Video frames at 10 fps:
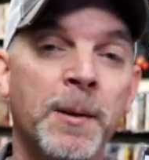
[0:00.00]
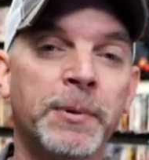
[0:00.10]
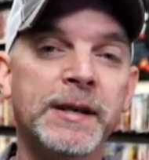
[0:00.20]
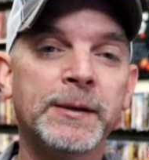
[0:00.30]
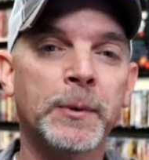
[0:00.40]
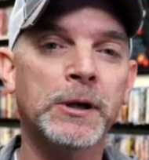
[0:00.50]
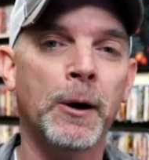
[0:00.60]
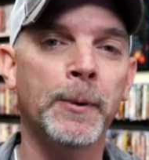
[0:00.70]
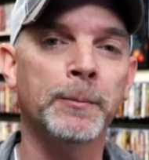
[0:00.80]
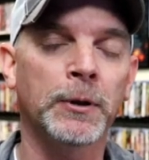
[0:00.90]
Please leave a
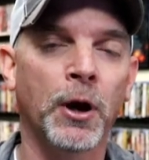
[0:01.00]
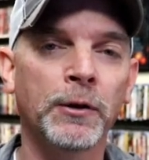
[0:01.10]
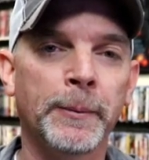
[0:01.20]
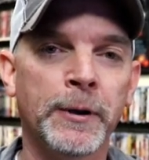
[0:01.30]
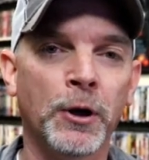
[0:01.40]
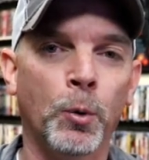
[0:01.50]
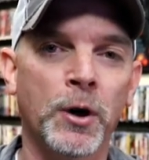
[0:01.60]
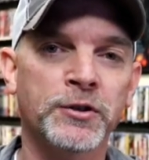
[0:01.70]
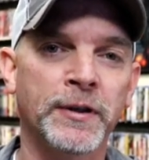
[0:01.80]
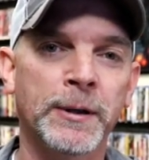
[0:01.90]
comment below. Let me know
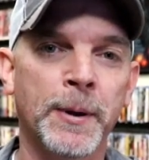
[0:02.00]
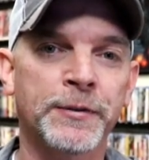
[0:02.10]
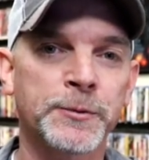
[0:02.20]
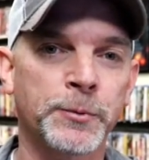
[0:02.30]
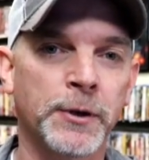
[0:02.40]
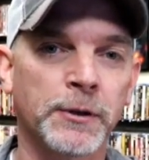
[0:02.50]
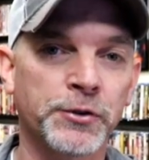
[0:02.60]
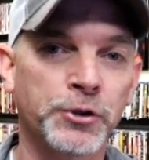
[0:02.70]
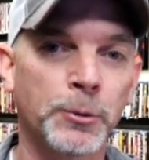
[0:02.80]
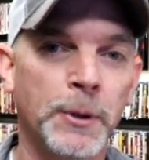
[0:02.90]
what you think about this particular
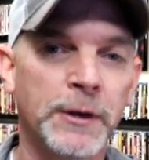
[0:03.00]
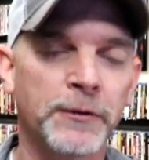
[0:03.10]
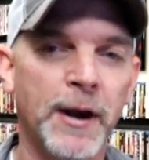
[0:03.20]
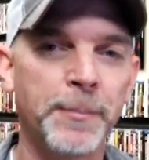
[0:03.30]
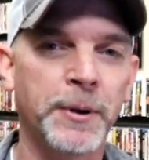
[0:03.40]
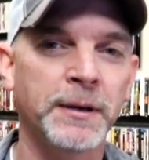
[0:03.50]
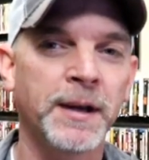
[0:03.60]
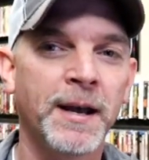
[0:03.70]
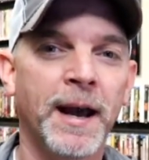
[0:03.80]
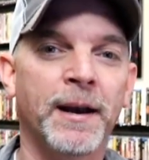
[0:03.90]
steelbook unwrapping,
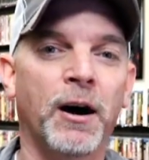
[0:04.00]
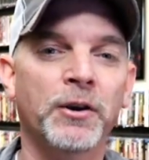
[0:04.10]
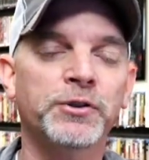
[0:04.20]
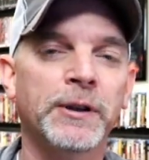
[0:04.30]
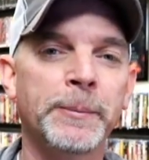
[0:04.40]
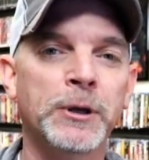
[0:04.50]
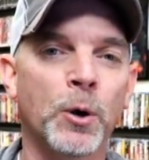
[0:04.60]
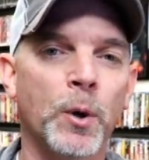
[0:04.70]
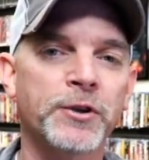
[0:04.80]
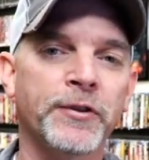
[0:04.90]
and also let me know
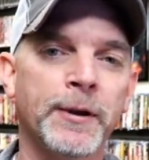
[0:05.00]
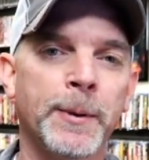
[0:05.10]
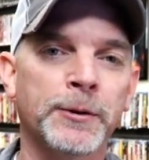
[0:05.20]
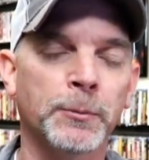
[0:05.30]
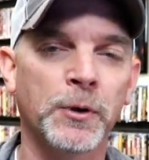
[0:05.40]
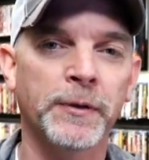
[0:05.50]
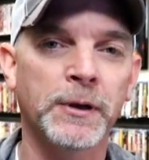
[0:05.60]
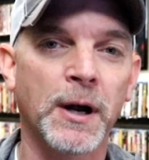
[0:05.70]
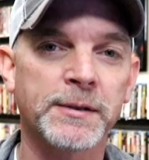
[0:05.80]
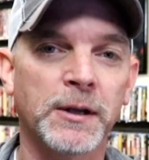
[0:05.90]
what you think about the movie
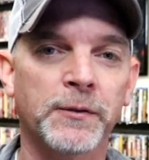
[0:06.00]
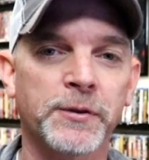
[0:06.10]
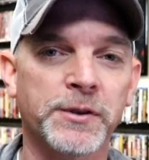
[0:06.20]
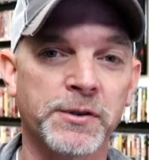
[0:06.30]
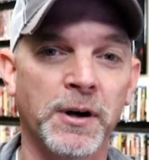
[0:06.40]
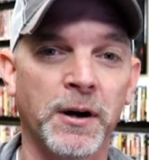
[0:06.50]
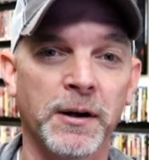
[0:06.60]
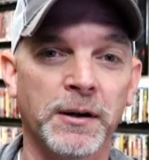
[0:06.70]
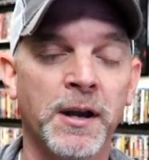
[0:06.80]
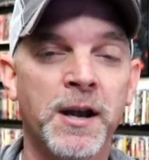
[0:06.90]
Godzilla vs.
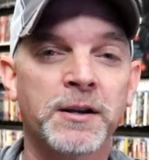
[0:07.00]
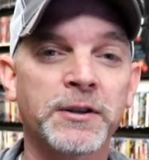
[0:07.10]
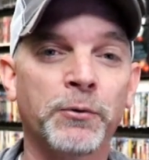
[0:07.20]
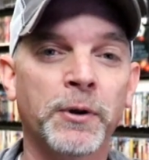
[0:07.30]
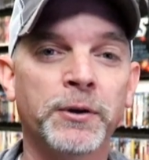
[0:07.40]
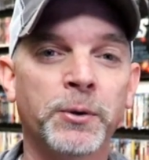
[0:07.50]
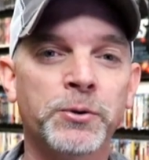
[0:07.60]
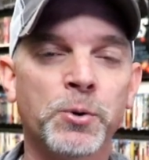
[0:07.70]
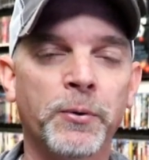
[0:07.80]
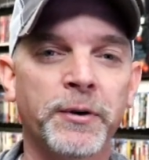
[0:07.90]
Kong, because I really do
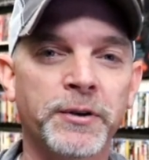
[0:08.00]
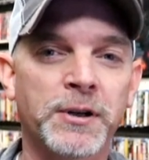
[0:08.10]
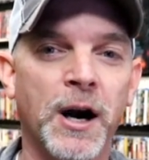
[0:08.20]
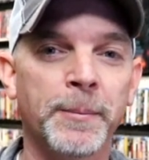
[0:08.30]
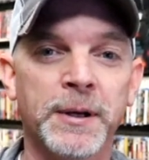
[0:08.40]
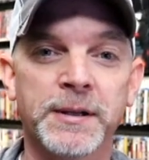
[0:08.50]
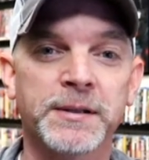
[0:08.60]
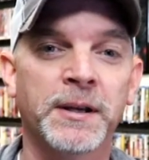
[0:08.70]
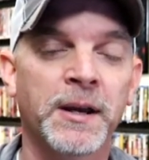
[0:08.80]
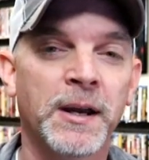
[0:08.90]
enjoy reading your
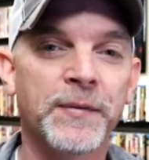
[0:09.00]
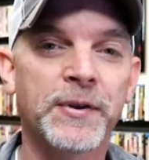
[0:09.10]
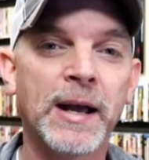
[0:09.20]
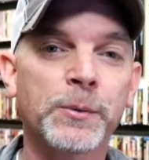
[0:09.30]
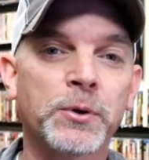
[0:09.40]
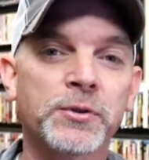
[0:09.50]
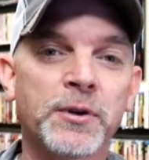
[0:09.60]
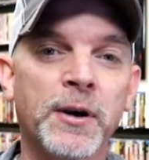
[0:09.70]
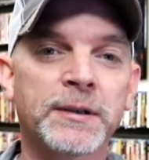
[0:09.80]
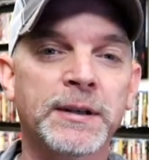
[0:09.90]
comments. If you like what you
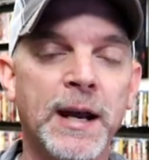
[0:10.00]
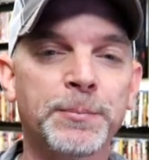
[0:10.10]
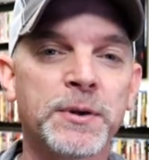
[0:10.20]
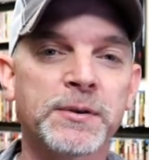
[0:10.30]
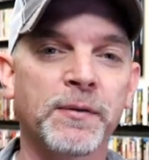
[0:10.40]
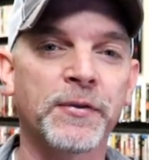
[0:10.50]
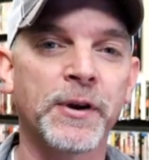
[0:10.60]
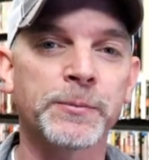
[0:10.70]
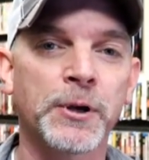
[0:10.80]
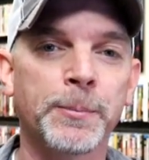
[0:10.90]
saw here today, please give it a
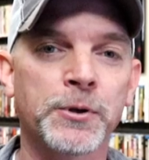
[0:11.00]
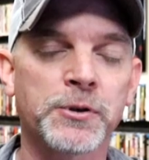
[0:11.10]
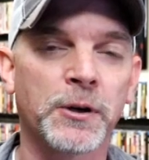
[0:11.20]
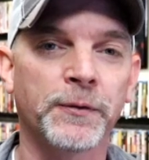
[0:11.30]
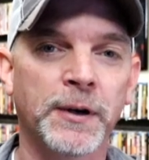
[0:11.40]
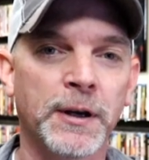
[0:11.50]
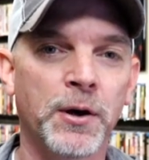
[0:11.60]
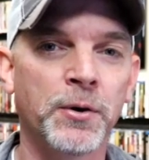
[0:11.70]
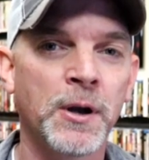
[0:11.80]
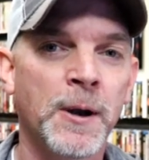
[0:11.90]
thumbs up and share the
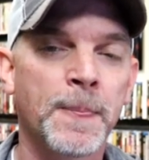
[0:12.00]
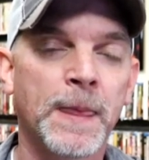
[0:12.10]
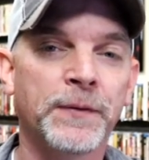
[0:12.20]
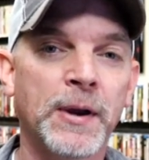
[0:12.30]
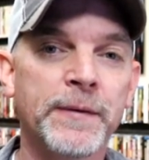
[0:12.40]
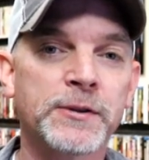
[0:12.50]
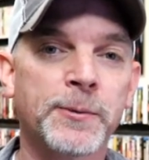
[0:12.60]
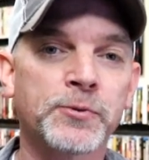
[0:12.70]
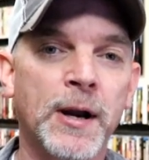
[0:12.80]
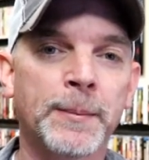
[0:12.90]
video. If you haven't
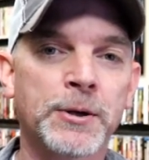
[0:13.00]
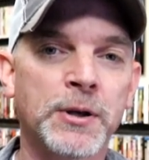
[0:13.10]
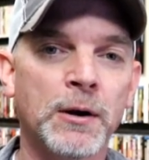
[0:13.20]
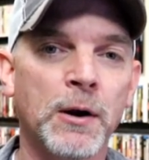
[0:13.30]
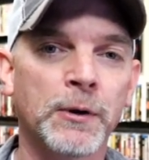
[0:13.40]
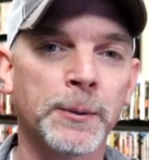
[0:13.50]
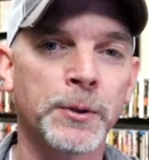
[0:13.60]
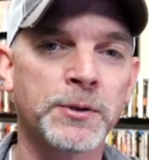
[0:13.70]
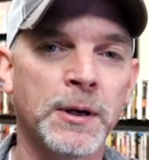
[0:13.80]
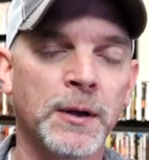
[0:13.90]
subscribed to my channel, I really
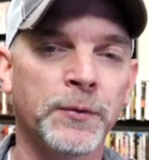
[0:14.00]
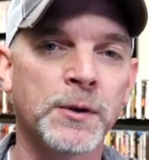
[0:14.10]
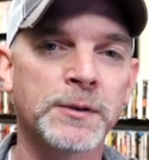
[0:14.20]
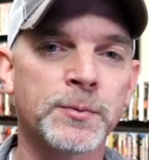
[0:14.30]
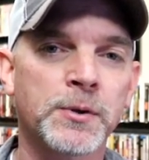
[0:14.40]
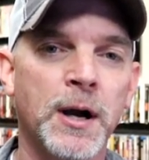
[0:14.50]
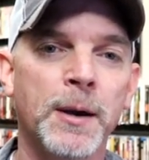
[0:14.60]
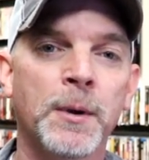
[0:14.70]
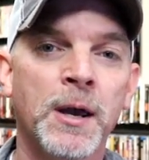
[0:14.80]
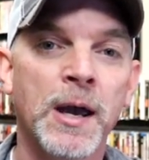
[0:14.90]
appreciate it if you would
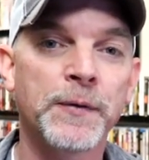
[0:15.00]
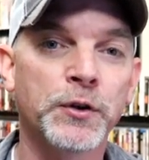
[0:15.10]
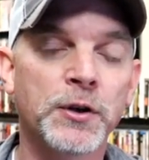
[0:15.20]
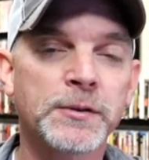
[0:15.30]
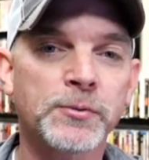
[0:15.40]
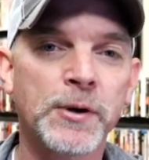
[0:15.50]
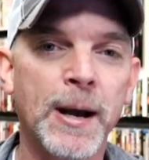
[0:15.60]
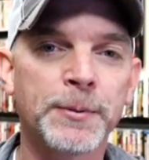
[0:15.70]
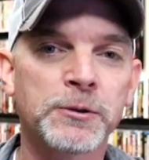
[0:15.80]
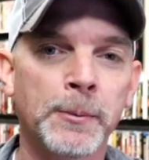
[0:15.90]
subscribe. If you do
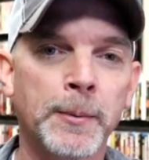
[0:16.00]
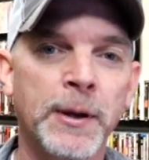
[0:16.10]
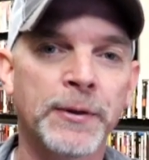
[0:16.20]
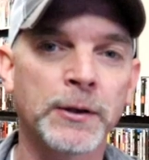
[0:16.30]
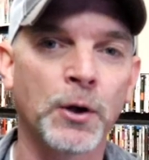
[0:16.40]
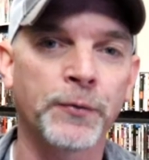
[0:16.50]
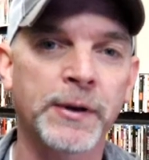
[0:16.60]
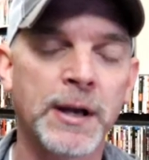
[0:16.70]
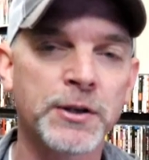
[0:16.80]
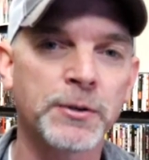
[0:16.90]
subscribe, please remember to hit that
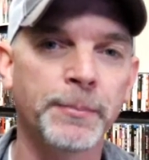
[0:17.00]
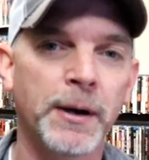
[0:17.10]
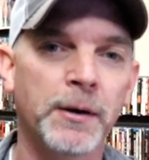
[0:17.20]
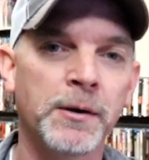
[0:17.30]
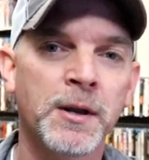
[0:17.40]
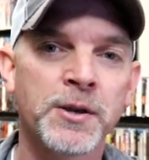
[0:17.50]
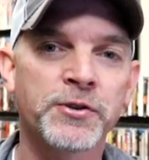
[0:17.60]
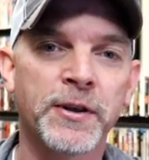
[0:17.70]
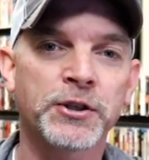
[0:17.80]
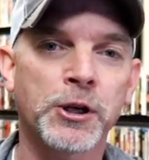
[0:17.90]
notification bell
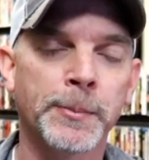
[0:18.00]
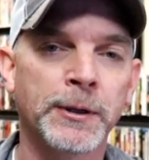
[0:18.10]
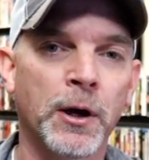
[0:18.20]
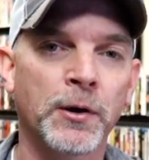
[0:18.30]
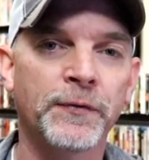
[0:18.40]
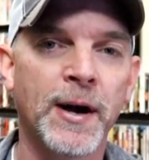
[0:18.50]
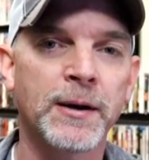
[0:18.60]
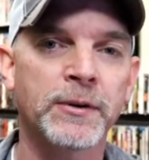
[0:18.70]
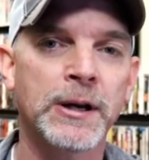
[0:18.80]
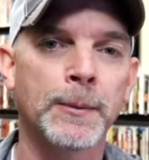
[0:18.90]
so that you can be notified
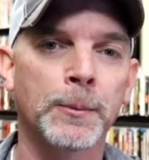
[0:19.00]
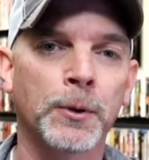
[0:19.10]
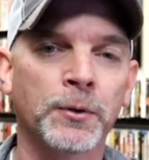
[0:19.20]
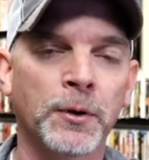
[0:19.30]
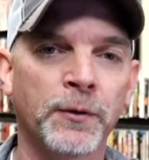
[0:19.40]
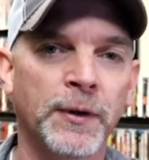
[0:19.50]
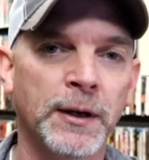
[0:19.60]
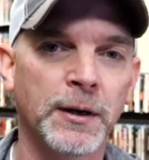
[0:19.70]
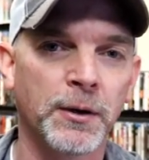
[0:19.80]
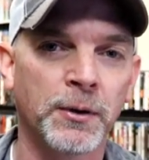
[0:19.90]
every time I upload a new
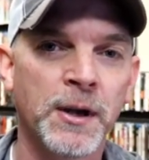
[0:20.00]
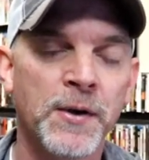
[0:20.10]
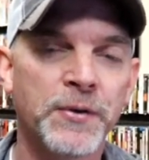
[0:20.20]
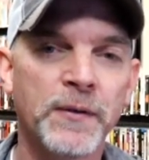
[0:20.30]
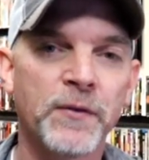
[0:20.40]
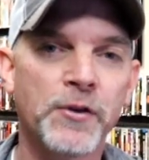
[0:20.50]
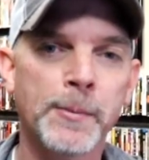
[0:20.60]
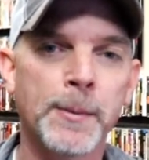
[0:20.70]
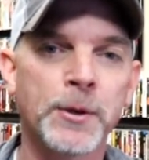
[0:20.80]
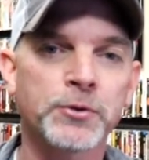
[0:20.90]
video. If you haven't found
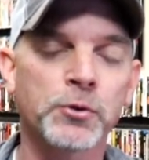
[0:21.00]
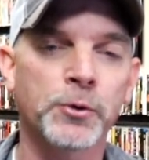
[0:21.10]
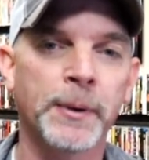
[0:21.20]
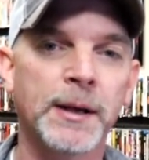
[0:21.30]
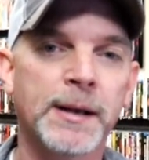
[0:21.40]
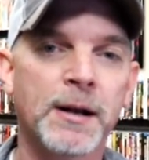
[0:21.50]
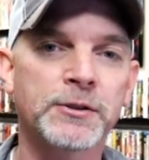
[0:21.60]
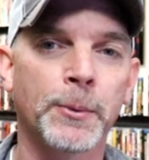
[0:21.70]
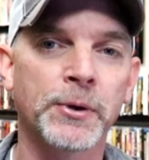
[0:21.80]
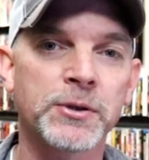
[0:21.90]
me on my social media
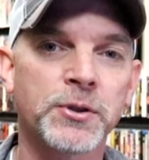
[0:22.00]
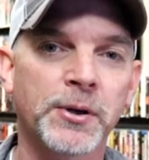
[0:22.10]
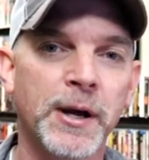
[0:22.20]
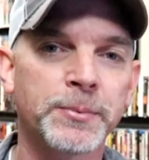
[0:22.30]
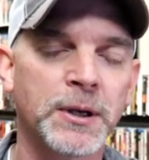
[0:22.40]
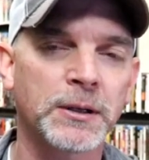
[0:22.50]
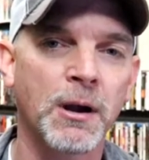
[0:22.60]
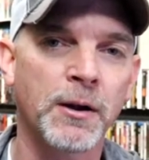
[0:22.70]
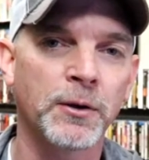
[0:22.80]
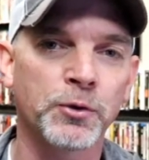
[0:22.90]
accounts, I'm on Instagram,
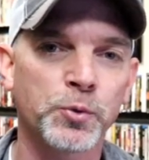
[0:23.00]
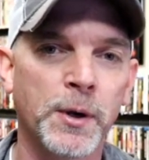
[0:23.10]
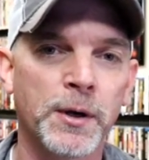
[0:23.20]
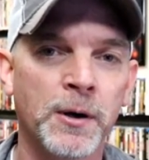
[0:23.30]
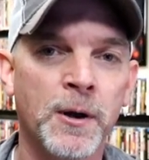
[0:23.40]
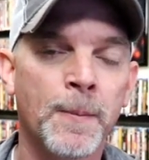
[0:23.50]
TikTok, and on Twitter.